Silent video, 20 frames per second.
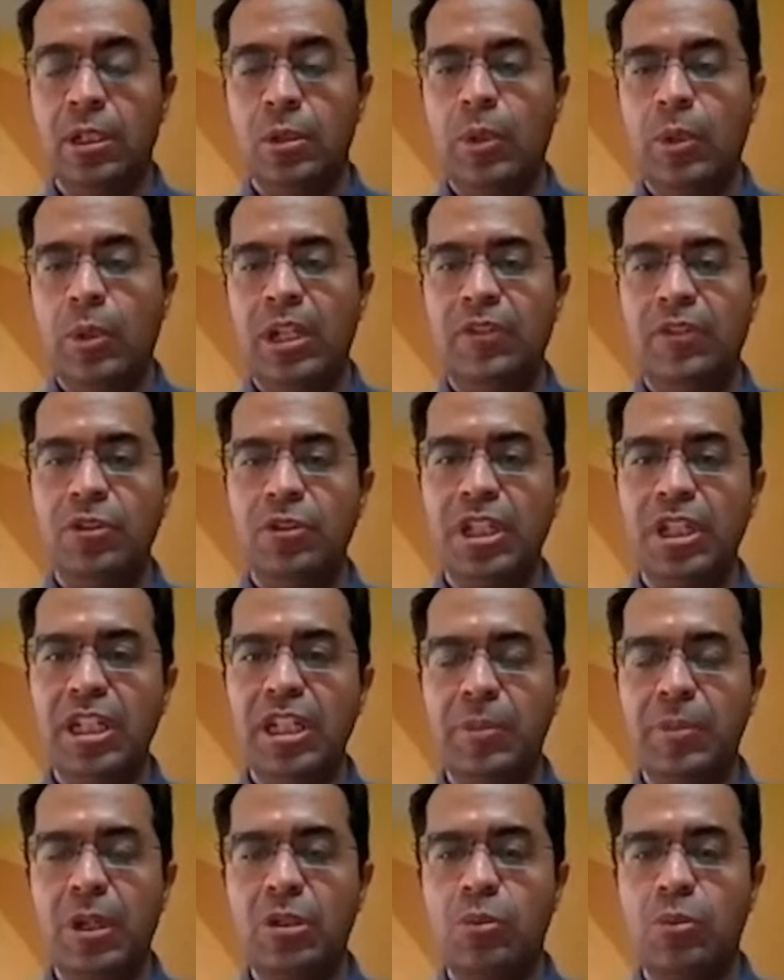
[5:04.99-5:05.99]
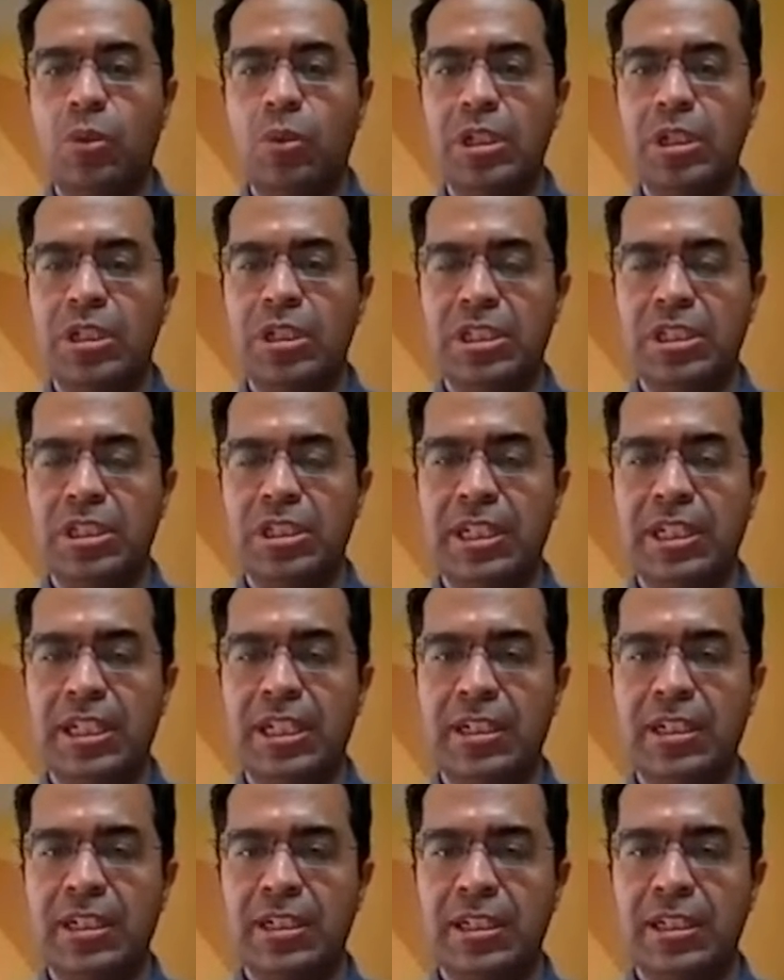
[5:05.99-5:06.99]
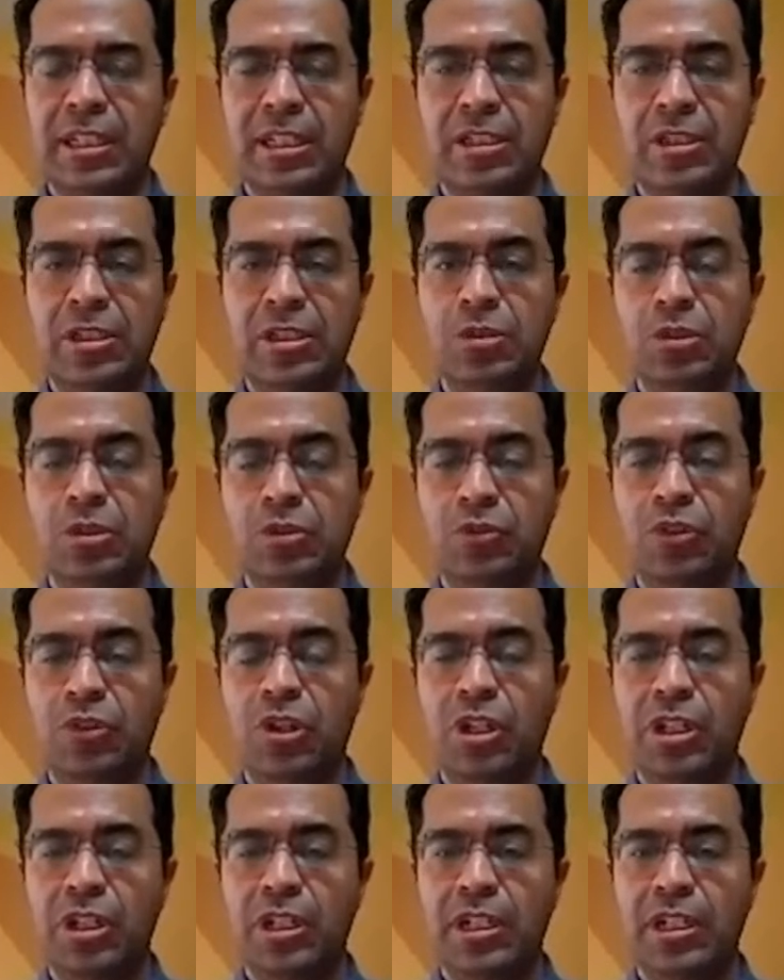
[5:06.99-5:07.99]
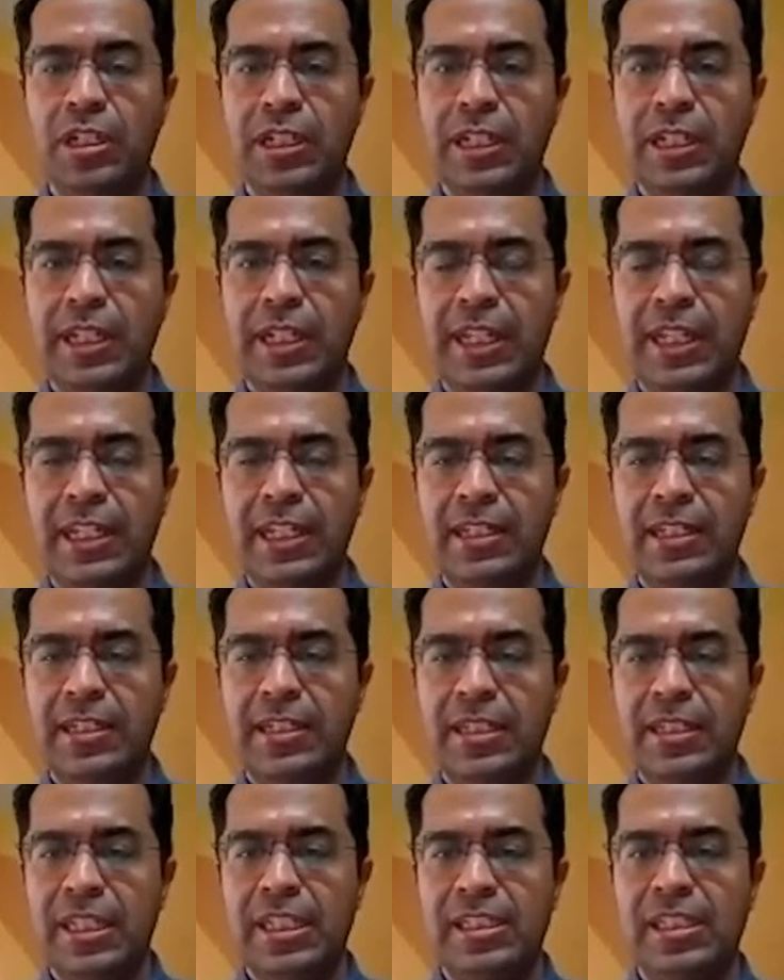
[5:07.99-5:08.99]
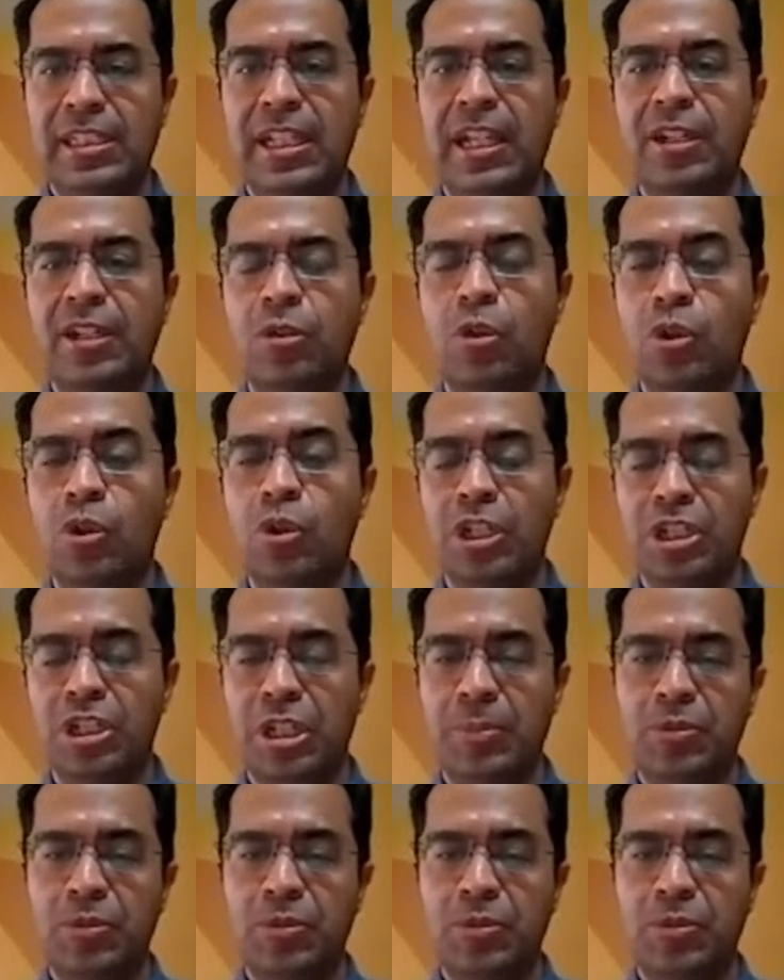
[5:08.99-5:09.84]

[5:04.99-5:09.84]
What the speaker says: Well, if you think about what this data is used for, in things like ownership.